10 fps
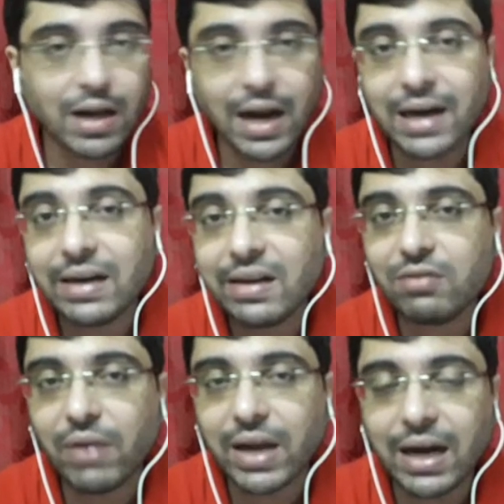and it
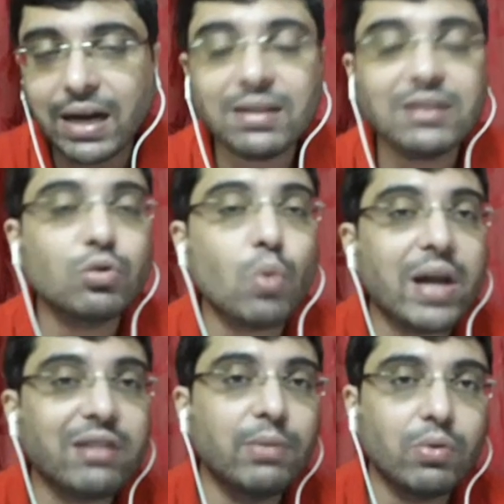is vacating the
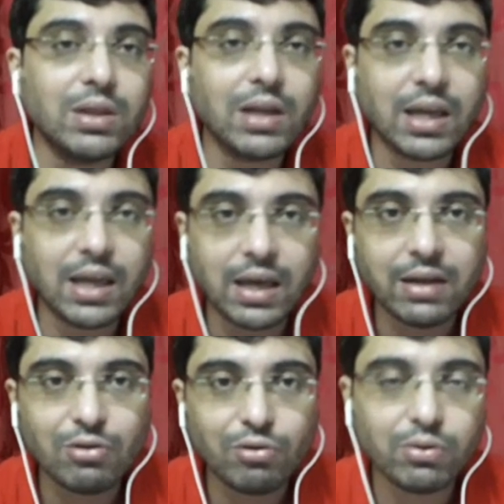squares between the king
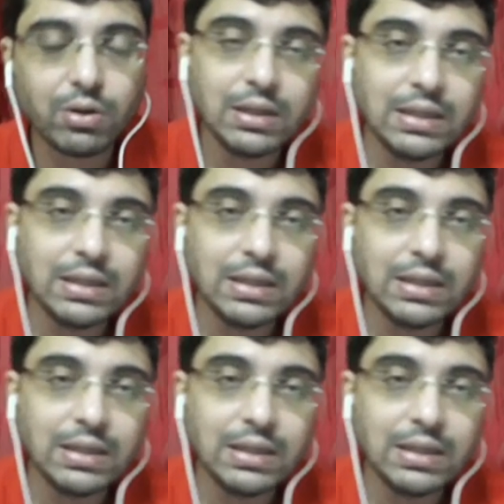and rook